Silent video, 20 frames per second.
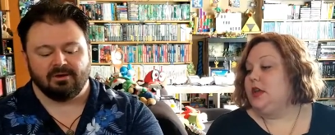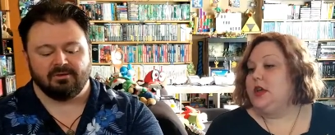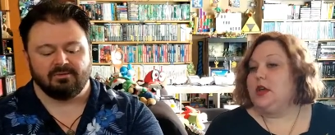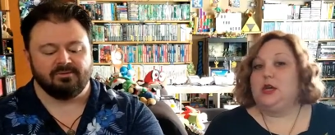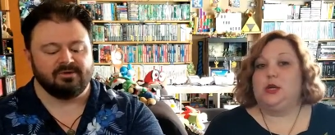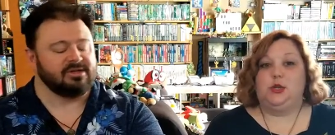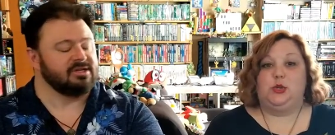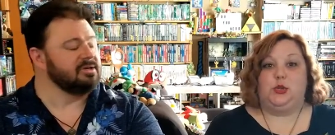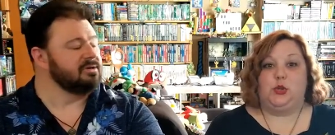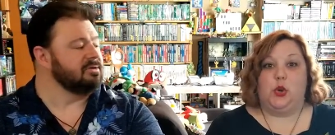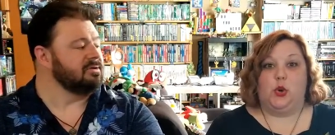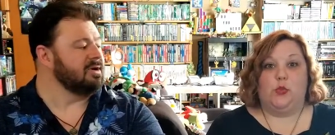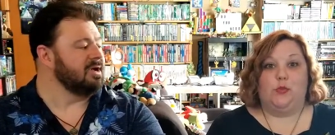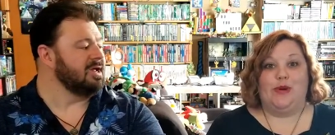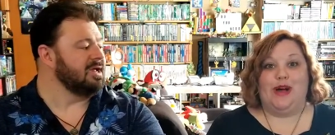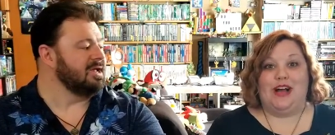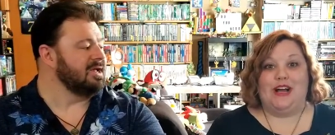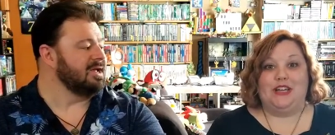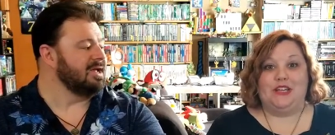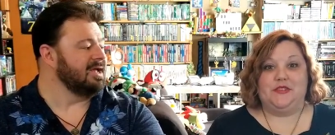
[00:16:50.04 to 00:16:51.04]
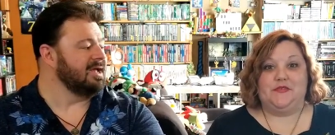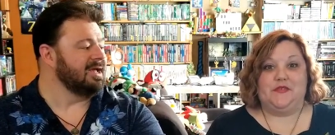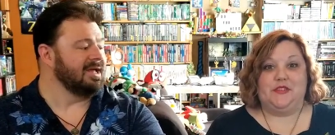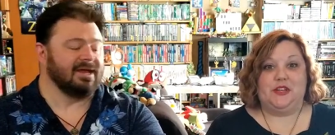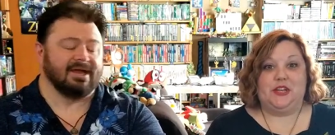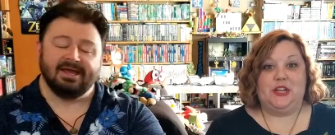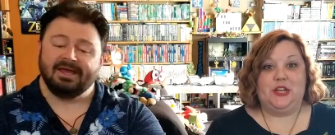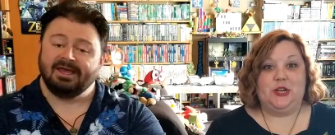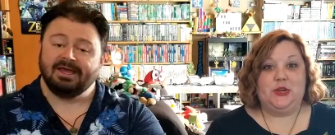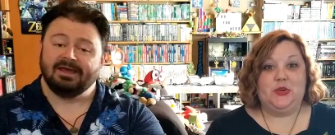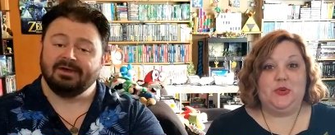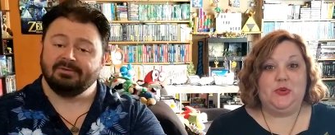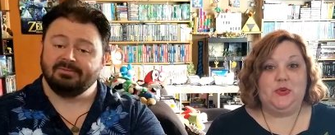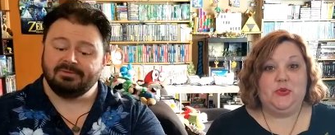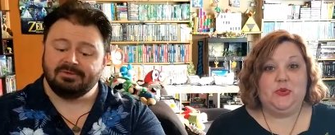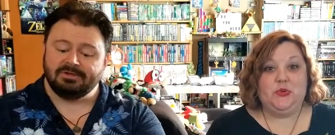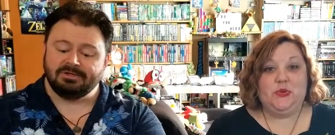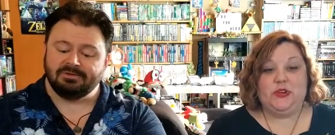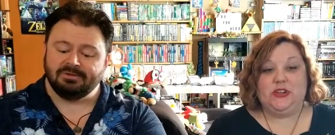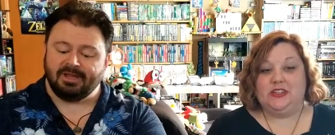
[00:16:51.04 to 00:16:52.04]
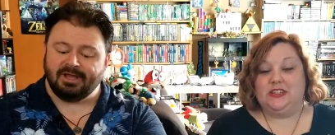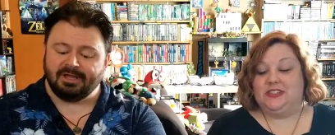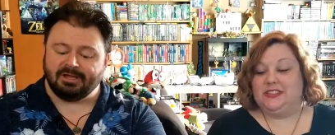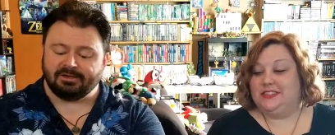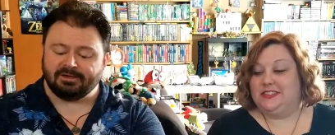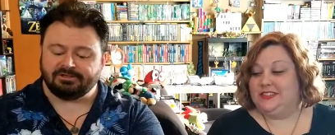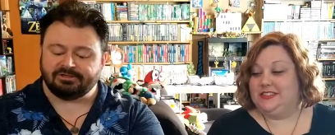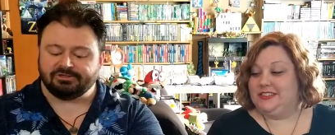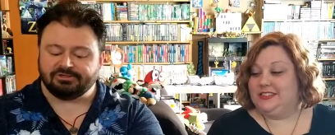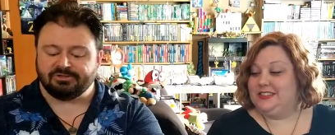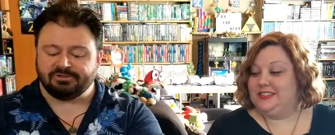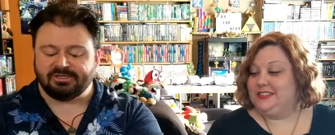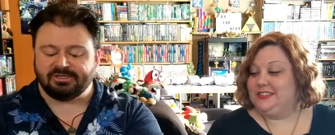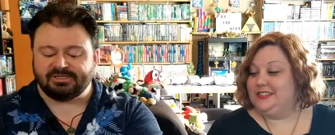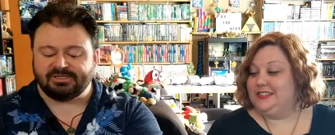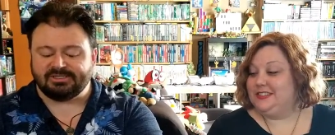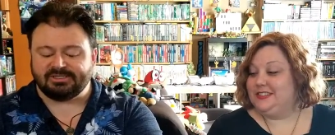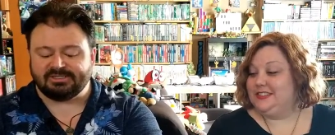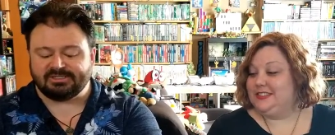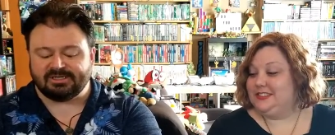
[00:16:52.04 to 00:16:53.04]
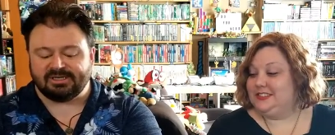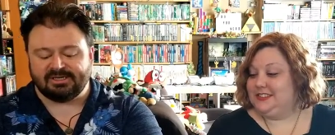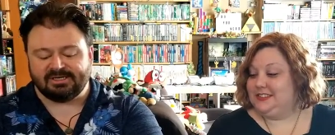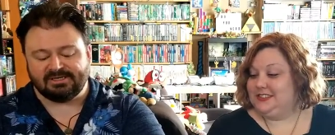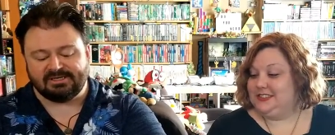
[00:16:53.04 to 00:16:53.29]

Speaker 1: We do.
Speaker 2: Don't mind if I do.
Speaker 1: We do like our treats.